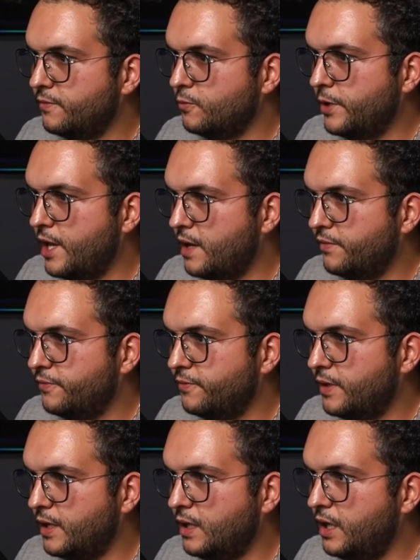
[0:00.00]
We have
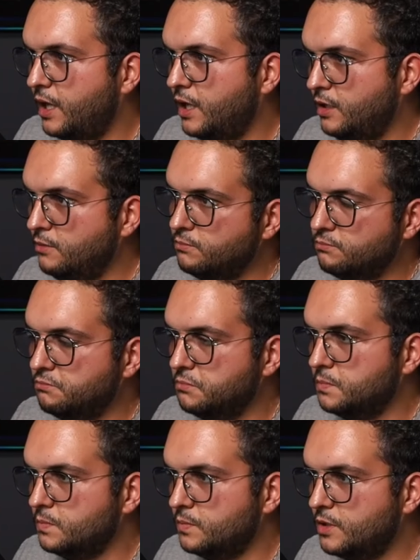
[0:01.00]
a
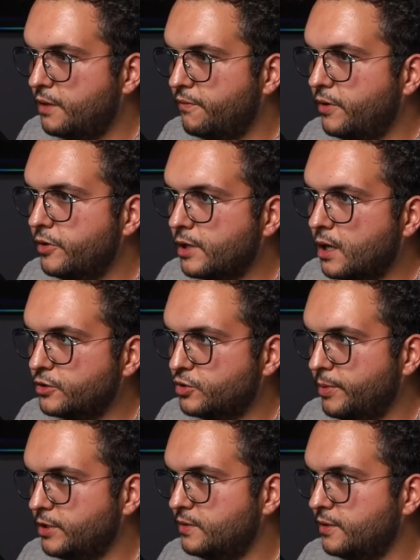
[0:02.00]
not very large,
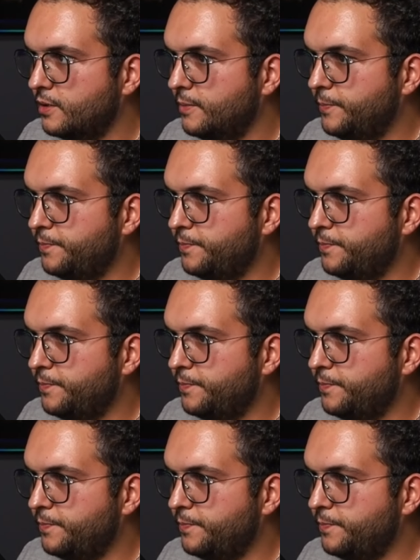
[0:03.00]
but uh,